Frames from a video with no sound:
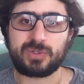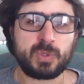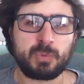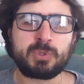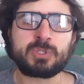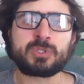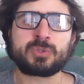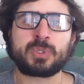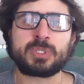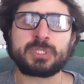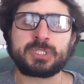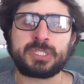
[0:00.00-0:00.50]
which
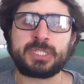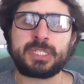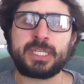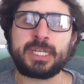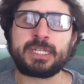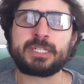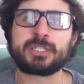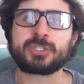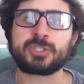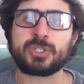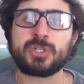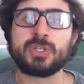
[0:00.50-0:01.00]
once again
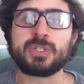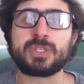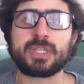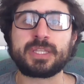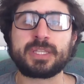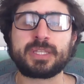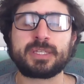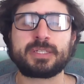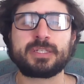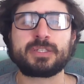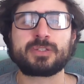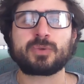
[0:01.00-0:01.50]
shows that
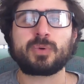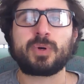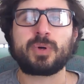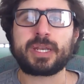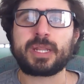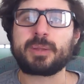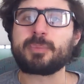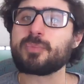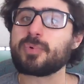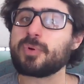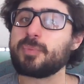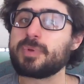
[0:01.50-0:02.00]
this is quite a
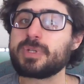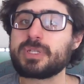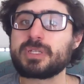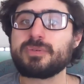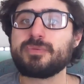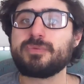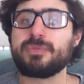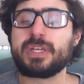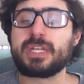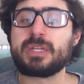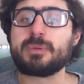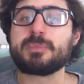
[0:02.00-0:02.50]
primitive
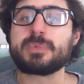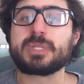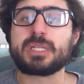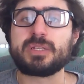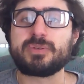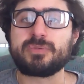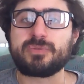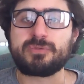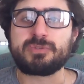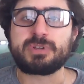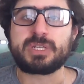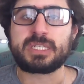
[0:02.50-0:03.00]
venom
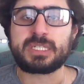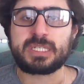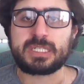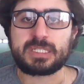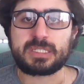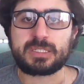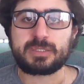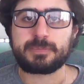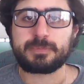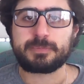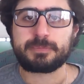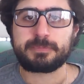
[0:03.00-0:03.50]
delivery
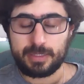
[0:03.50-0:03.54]
system.